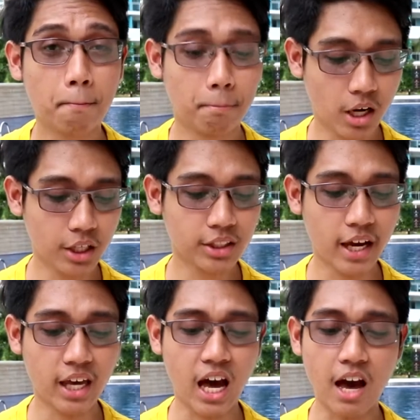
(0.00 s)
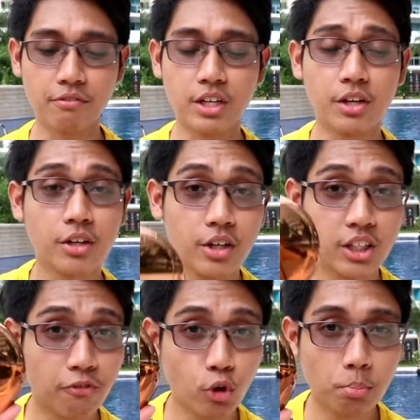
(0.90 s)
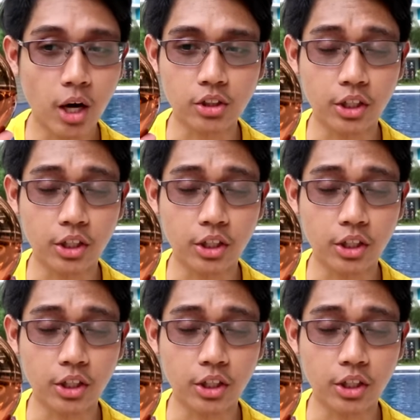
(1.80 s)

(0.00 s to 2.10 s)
But I have here the full bottle.